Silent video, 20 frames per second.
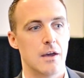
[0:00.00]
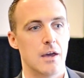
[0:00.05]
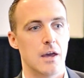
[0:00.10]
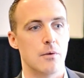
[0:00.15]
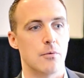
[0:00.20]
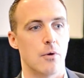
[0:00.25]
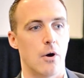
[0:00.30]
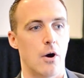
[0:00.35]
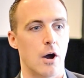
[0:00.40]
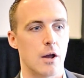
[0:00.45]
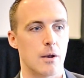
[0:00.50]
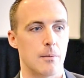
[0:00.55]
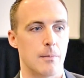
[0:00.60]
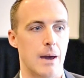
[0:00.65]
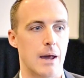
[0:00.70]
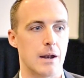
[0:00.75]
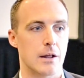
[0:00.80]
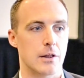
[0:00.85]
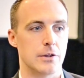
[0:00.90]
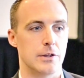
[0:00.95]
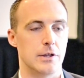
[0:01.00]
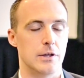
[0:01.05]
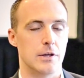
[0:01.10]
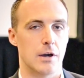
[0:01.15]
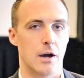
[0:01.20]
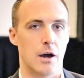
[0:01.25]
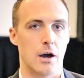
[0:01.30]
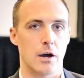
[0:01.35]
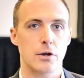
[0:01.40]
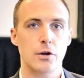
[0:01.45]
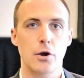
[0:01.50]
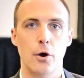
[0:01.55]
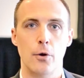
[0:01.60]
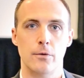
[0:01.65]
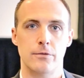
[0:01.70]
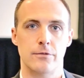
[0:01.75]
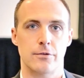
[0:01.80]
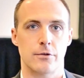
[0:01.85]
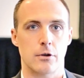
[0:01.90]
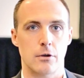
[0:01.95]
It will automatically
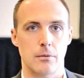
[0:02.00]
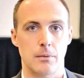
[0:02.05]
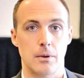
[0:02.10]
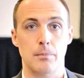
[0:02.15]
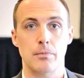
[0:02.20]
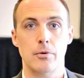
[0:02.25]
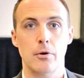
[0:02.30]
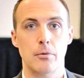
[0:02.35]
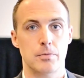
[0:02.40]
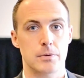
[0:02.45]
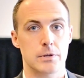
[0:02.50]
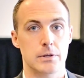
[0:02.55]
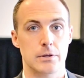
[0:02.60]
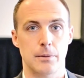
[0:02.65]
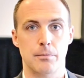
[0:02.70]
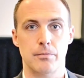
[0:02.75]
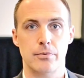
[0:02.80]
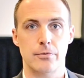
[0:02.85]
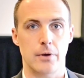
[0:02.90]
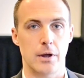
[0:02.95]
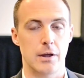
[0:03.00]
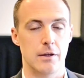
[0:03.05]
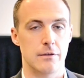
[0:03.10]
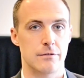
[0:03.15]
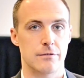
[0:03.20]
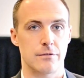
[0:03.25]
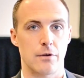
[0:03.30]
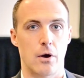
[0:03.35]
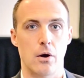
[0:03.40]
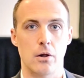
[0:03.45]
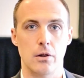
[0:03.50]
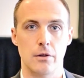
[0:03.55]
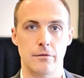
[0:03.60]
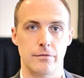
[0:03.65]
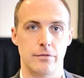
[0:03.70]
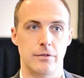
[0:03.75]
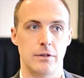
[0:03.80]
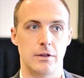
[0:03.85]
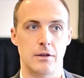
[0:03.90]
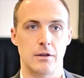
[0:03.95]
co-term and appropriately price all
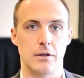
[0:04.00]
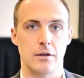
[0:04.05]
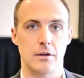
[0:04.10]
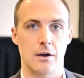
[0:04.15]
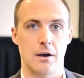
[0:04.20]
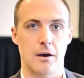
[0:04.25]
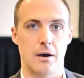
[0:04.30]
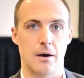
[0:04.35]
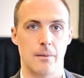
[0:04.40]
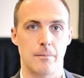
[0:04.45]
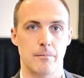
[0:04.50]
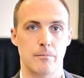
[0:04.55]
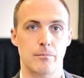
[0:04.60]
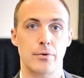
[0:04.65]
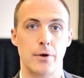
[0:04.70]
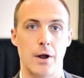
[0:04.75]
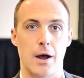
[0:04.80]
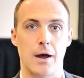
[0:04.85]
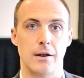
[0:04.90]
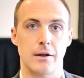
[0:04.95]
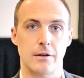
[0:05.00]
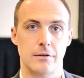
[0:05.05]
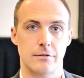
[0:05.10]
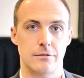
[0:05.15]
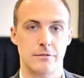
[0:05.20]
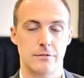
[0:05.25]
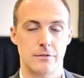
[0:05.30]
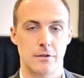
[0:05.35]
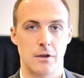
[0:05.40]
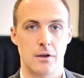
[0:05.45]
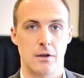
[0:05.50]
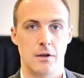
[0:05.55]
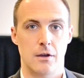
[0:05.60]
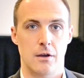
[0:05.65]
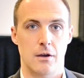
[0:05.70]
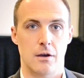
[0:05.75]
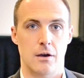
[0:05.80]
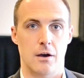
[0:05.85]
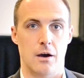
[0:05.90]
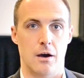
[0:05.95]
of the products
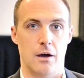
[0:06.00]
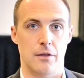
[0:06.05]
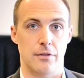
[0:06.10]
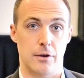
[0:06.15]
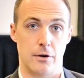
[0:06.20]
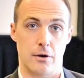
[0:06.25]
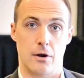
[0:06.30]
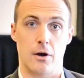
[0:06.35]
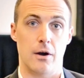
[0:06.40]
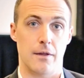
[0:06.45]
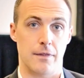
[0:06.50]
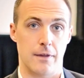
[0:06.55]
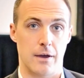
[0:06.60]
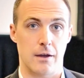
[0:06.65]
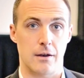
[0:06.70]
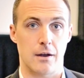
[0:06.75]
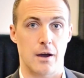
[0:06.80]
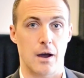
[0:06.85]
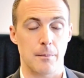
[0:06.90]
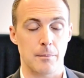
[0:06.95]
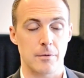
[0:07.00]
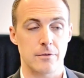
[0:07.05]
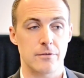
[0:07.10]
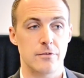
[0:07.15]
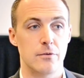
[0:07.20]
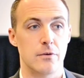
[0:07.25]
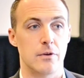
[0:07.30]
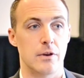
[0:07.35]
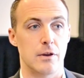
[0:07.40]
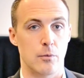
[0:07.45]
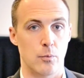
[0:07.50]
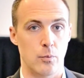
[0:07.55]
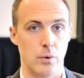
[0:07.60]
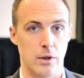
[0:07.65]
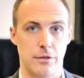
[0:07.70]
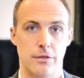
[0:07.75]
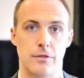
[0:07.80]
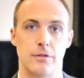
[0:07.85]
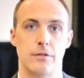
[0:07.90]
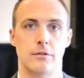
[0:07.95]
that are on that opportunity
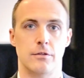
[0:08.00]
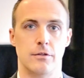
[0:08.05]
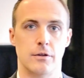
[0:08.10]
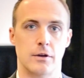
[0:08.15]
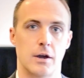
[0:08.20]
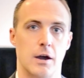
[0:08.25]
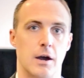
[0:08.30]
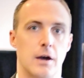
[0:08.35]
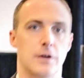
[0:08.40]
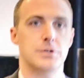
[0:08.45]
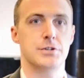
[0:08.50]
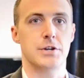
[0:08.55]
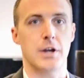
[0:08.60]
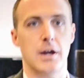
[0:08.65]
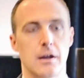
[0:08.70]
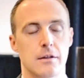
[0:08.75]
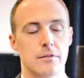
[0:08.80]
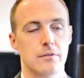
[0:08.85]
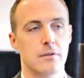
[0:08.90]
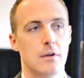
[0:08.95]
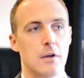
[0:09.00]
with the contract.